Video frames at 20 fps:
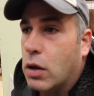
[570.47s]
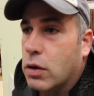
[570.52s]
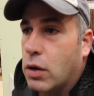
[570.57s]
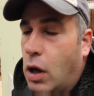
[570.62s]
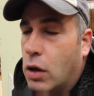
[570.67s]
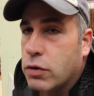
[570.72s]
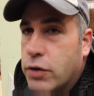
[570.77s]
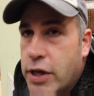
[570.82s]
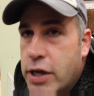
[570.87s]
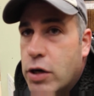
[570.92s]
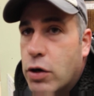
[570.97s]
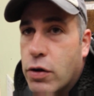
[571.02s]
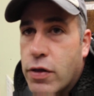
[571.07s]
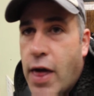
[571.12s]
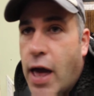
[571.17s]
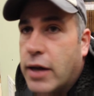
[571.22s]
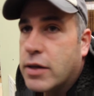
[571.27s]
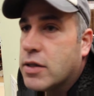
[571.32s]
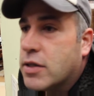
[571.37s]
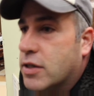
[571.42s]
a leader
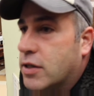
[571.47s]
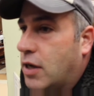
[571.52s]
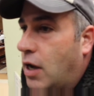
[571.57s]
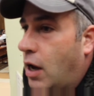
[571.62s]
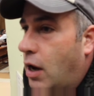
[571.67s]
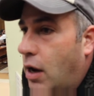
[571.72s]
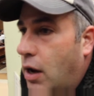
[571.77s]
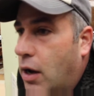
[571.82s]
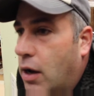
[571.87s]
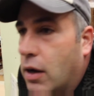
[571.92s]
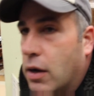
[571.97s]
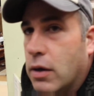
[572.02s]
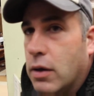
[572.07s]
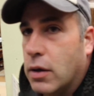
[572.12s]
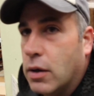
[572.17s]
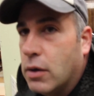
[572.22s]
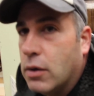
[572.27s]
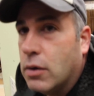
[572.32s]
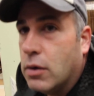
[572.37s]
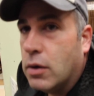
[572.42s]
that
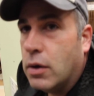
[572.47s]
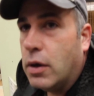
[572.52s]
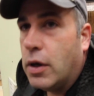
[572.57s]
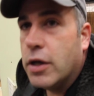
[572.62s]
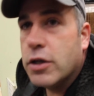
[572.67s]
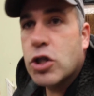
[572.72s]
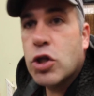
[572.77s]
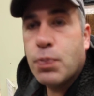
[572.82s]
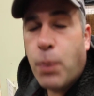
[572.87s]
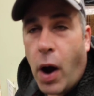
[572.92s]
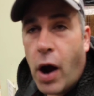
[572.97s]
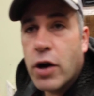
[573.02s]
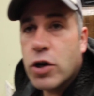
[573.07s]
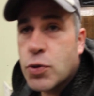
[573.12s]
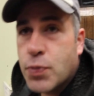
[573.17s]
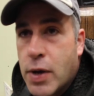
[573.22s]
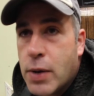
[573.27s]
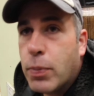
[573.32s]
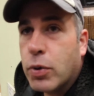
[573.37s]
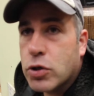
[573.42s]
inspires
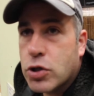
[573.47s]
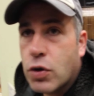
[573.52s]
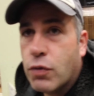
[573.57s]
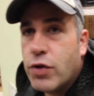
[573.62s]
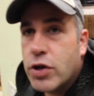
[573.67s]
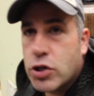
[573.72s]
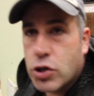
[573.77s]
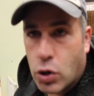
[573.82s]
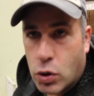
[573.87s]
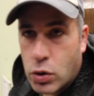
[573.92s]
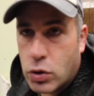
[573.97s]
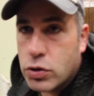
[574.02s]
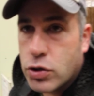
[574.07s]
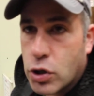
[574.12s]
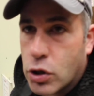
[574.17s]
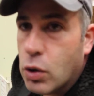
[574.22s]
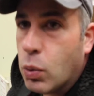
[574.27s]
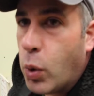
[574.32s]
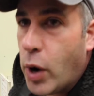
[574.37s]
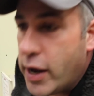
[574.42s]
people to return to
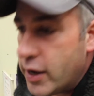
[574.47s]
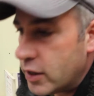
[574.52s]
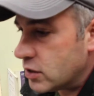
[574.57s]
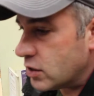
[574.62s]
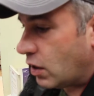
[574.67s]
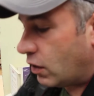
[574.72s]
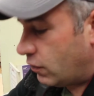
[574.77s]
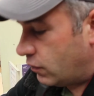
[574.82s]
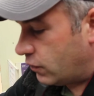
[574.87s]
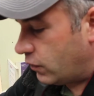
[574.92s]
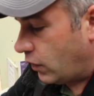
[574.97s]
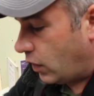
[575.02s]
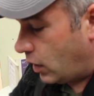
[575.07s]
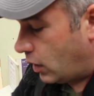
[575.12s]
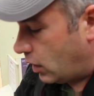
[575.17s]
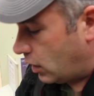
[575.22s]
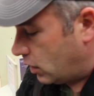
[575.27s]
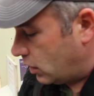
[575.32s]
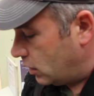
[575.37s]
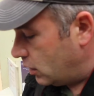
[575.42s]
the ways of
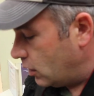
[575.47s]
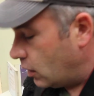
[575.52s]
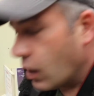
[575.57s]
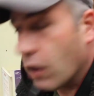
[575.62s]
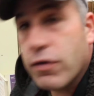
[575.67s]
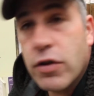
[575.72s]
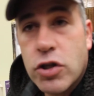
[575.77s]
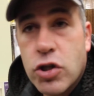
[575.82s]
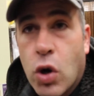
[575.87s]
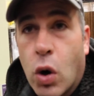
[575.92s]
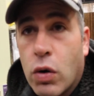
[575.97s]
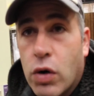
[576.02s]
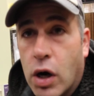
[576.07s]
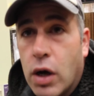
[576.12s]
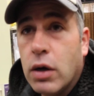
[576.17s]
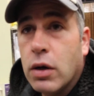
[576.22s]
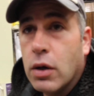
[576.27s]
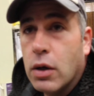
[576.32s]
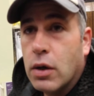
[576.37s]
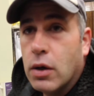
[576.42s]
the Torah
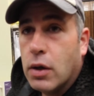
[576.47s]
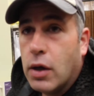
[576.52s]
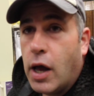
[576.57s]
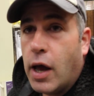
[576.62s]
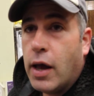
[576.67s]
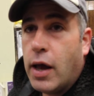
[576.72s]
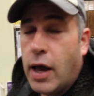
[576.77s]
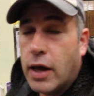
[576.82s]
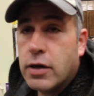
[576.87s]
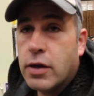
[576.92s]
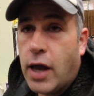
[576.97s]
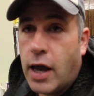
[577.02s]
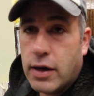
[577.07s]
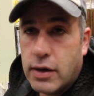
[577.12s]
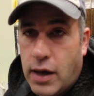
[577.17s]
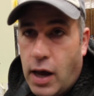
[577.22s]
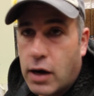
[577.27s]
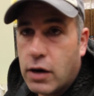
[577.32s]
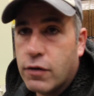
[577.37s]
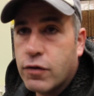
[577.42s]

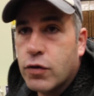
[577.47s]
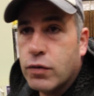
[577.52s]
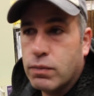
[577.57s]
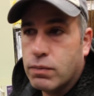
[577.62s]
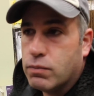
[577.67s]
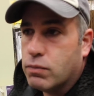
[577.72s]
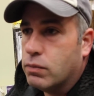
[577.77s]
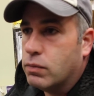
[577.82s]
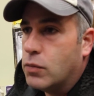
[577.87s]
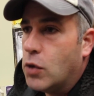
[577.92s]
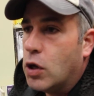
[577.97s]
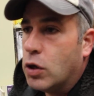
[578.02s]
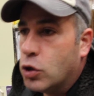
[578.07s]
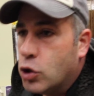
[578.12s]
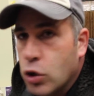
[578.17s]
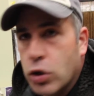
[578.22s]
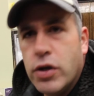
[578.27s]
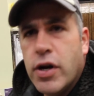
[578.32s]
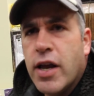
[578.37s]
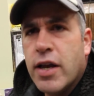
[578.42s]
and of
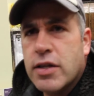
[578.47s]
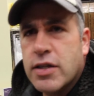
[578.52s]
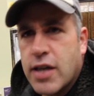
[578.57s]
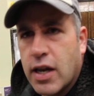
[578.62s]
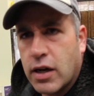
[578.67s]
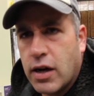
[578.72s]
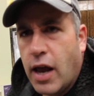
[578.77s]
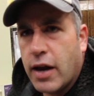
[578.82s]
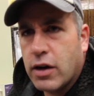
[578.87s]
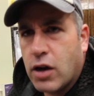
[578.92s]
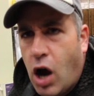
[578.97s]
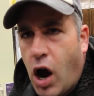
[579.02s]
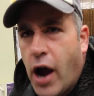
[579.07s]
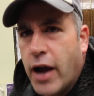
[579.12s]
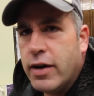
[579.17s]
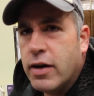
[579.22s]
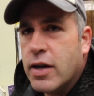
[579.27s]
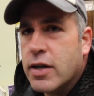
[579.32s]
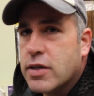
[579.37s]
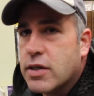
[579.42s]
goodness and
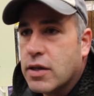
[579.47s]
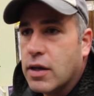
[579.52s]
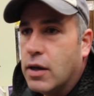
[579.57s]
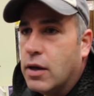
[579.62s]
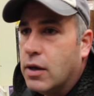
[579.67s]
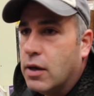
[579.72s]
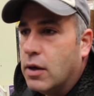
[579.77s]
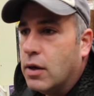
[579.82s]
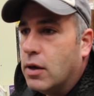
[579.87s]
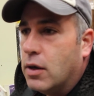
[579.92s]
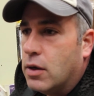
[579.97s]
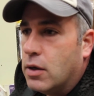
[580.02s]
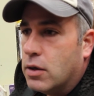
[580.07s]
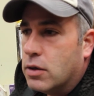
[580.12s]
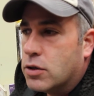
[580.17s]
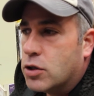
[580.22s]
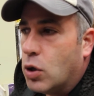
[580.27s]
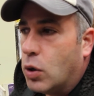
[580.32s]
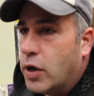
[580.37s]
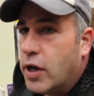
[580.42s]
kindness.
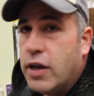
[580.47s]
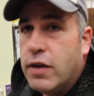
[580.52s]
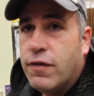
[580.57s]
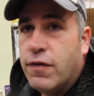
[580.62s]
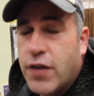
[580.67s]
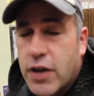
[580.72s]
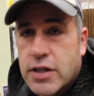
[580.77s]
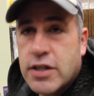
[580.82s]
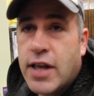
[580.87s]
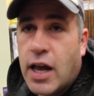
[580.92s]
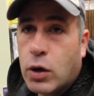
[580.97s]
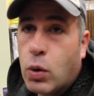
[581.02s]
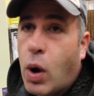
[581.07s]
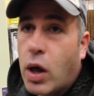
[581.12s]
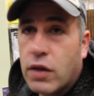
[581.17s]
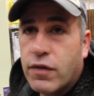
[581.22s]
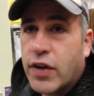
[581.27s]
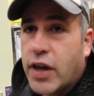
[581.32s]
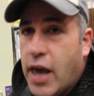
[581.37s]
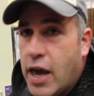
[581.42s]
So he fits that
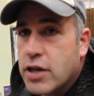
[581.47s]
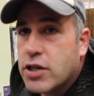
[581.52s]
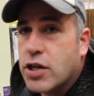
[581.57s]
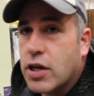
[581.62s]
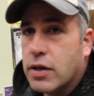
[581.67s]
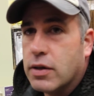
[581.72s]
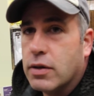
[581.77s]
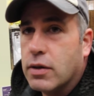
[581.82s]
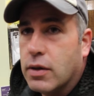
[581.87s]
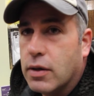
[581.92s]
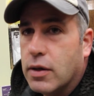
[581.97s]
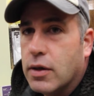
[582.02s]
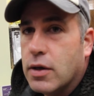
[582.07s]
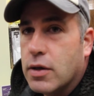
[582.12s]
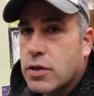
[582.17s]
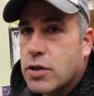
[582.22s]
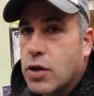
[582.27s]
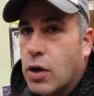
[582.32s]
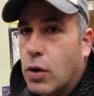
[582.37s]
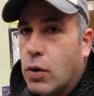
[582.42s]
qualification.
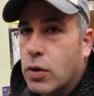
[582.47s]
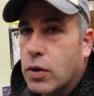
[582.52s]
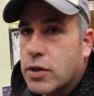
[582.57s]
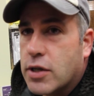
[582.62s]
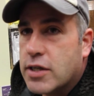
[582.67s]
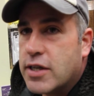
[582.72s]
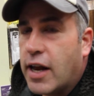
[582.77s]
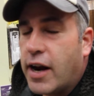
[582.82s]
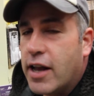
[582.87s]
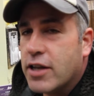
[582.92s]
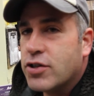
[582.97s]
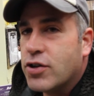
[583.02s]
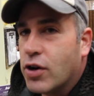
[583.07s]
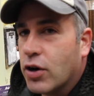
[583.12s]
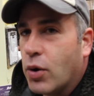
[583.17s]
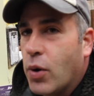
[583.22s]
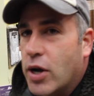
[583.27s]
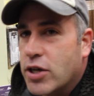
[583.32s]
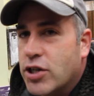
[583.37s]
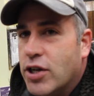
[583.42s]
So does that answer your
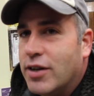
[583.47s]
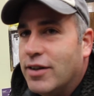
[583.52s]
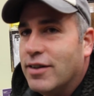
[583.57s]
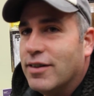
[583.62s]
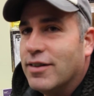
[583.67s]
question?